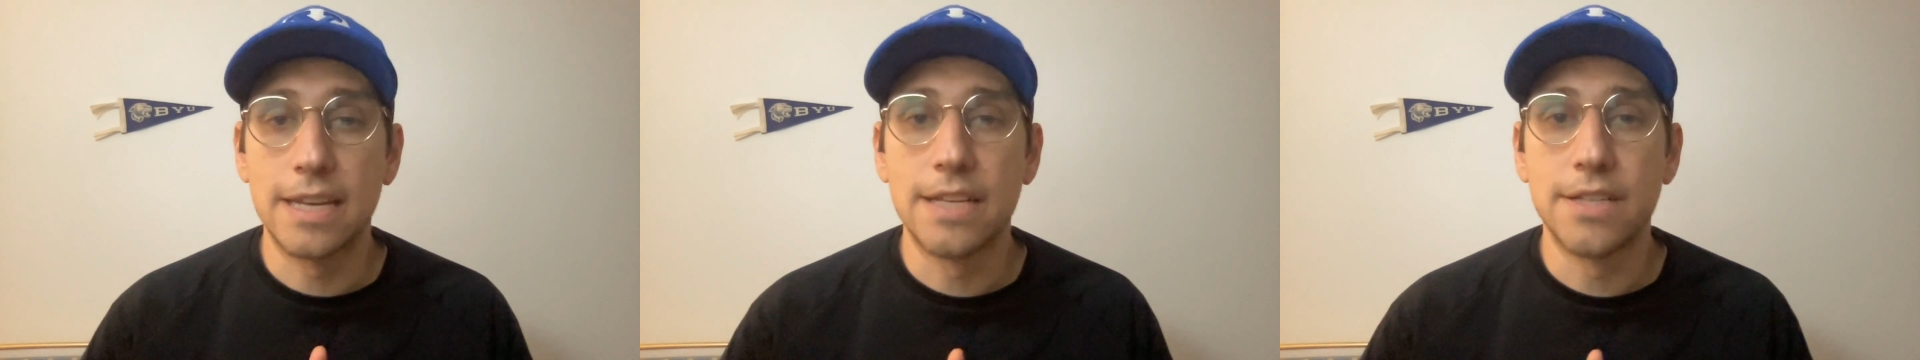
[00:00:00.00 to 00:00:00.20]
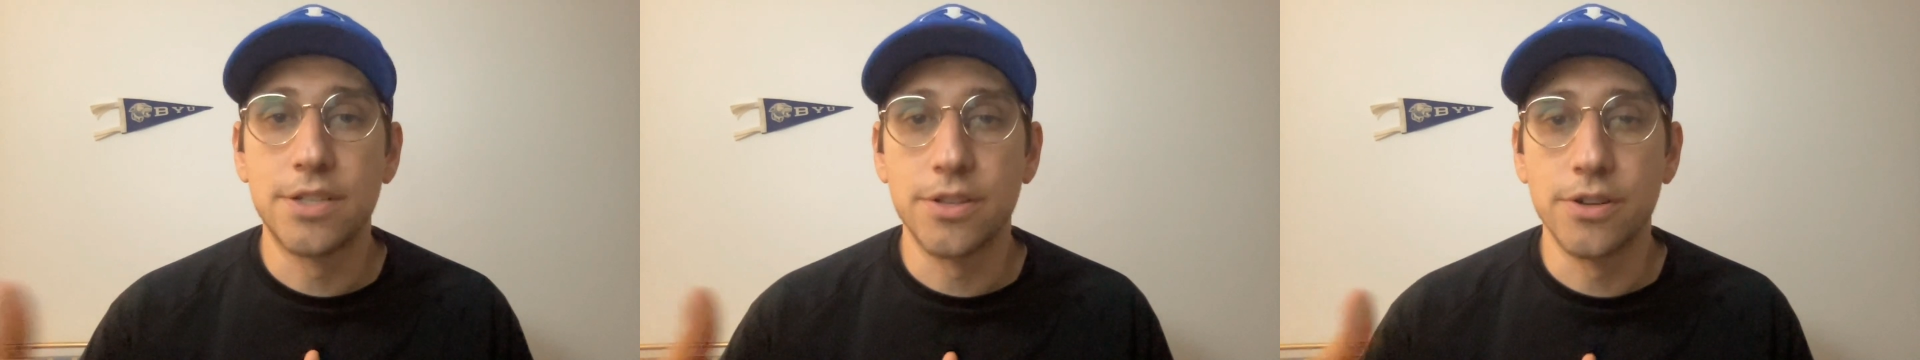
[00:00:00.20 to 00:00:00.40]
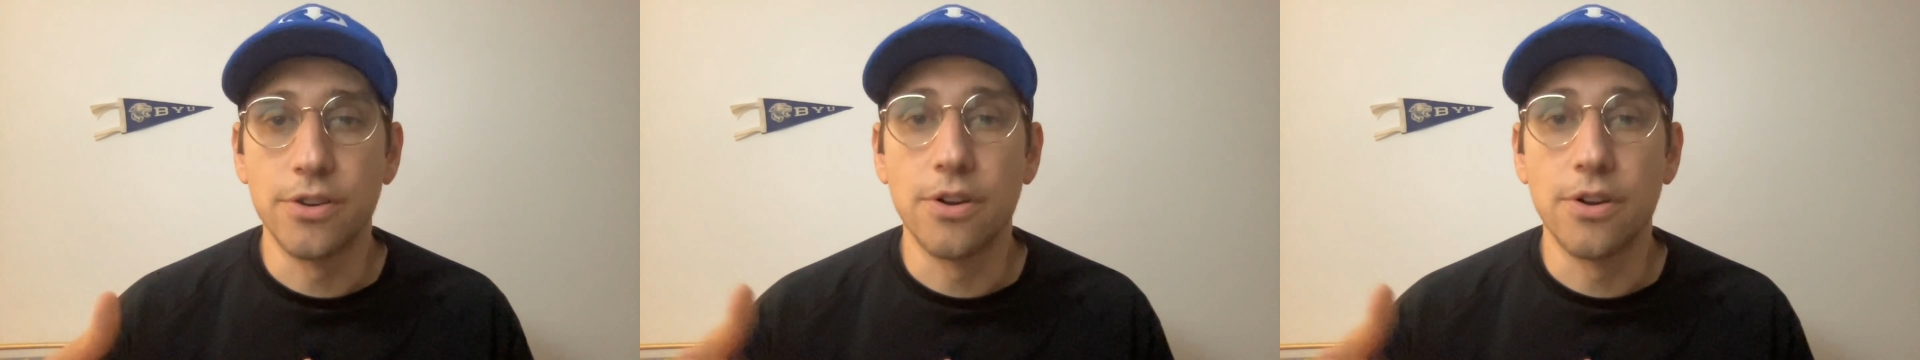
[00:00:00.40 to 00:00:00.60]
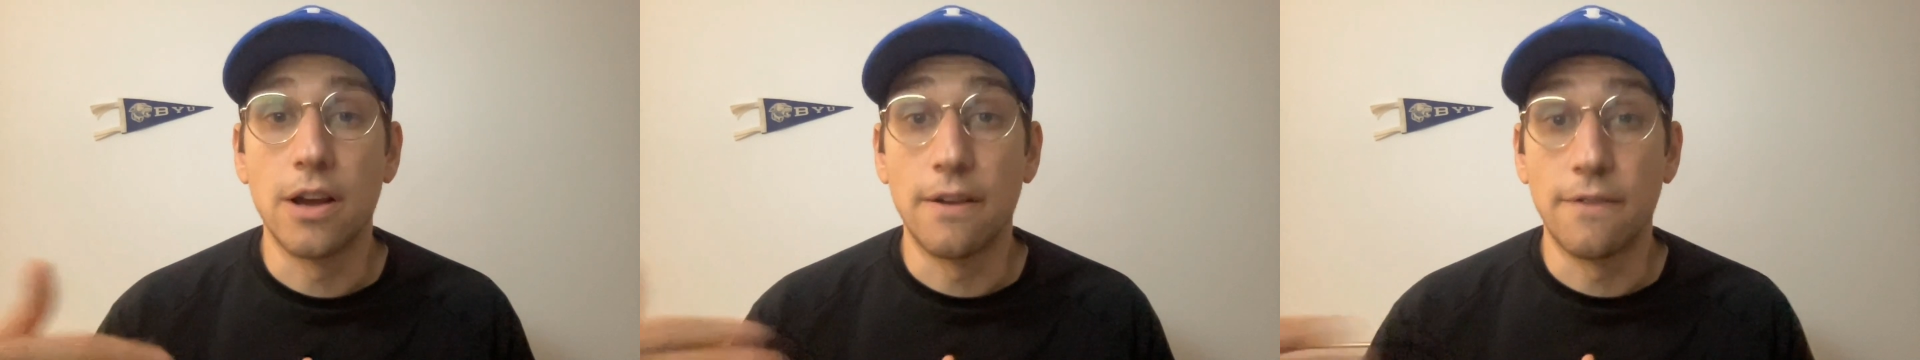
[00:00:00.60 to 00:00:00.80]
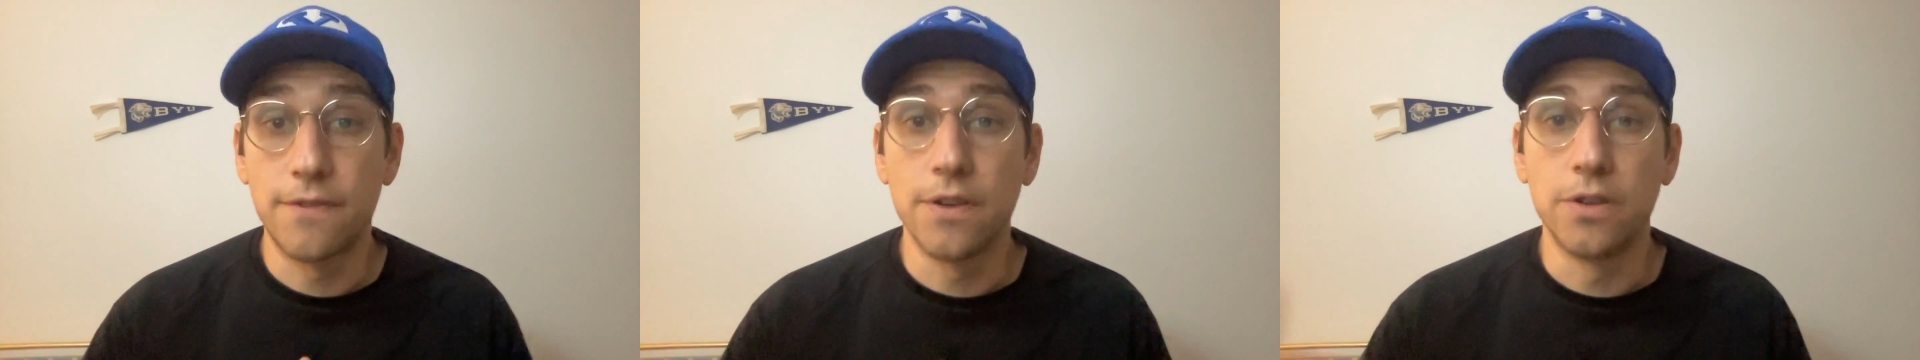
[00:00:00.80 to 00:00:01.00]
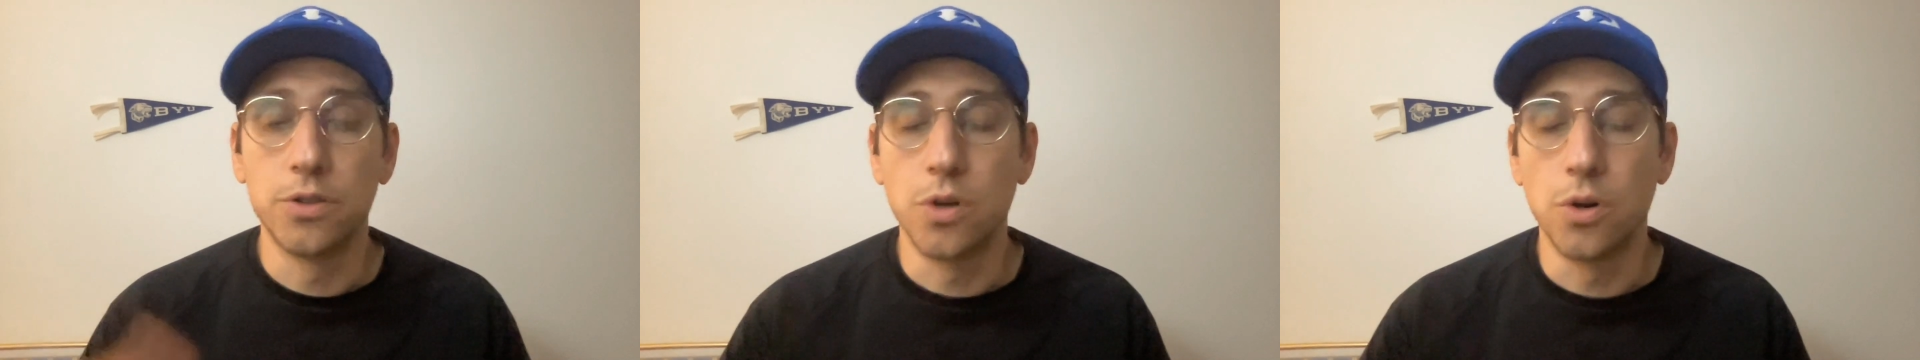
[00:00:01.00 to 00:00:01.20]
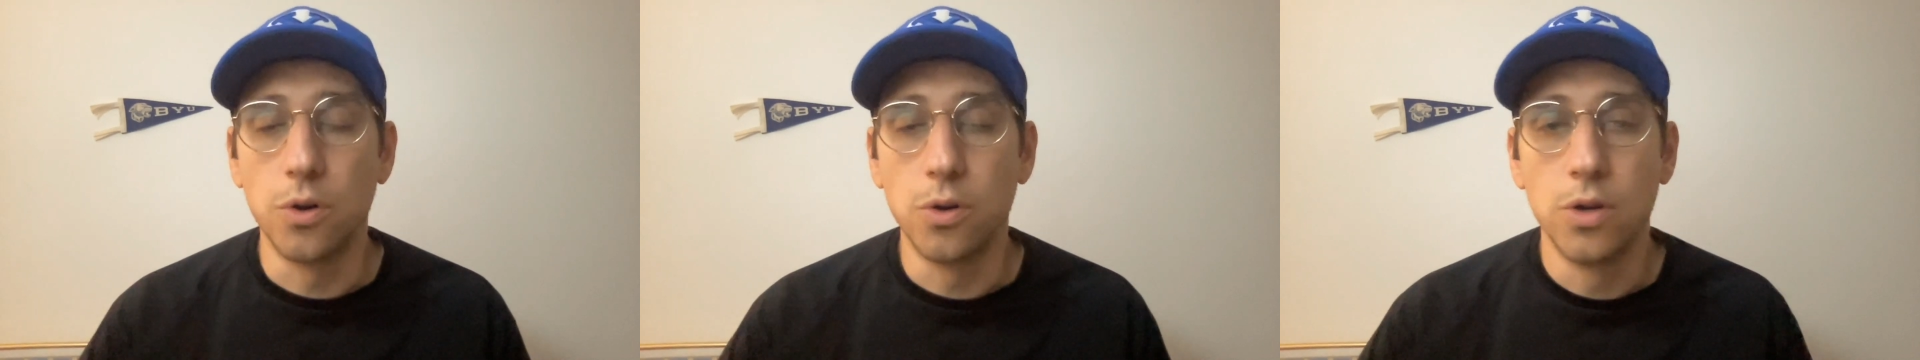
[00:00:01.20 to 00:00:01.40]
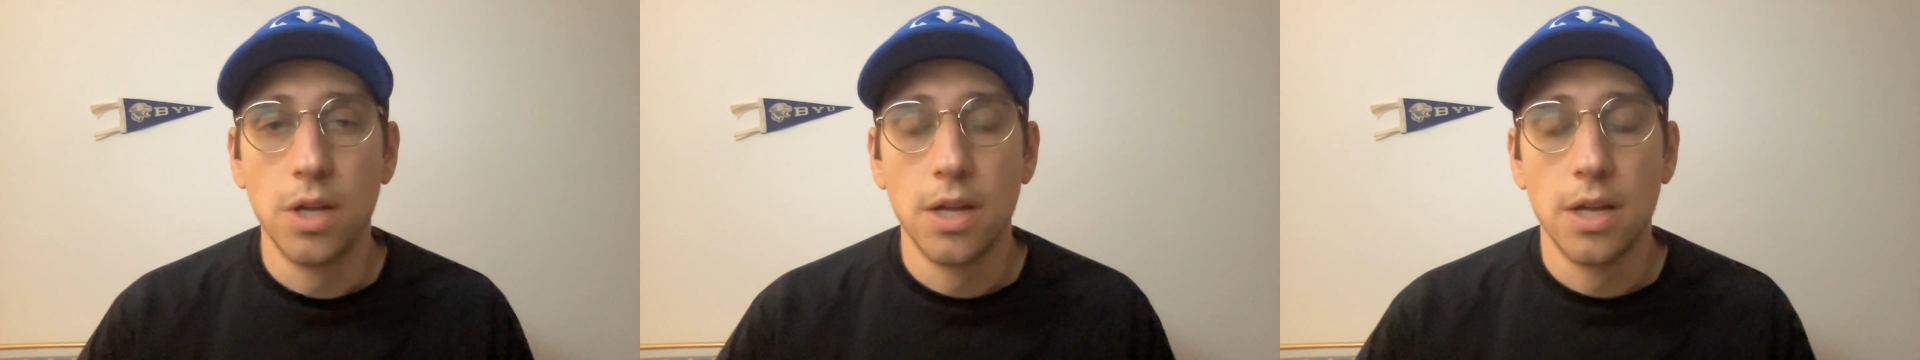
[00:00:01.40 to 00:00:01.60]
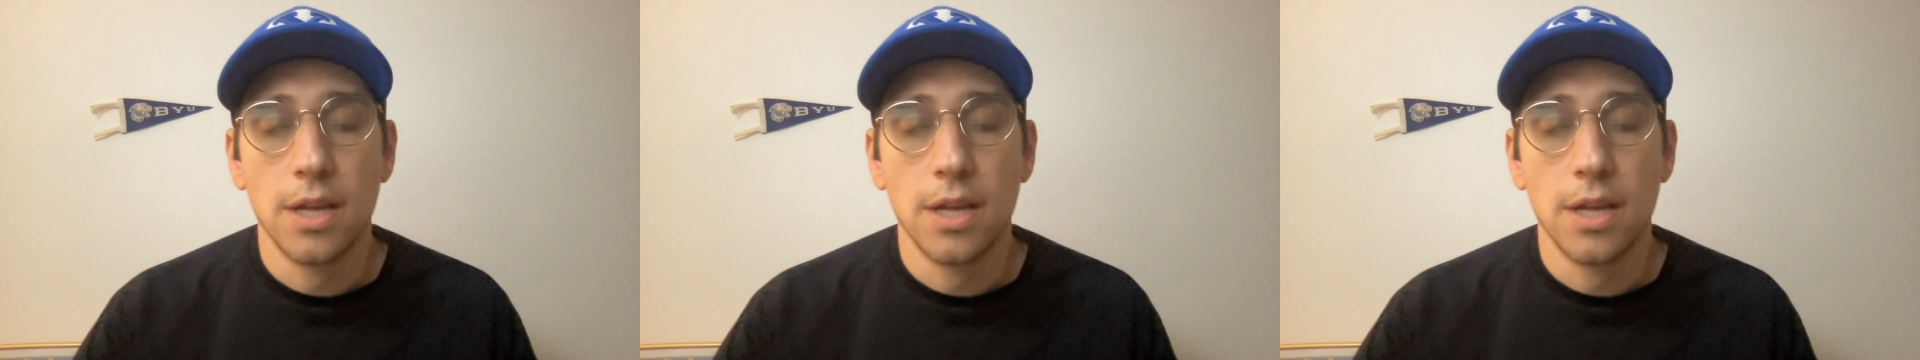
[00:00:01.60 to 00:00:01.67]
easier field goal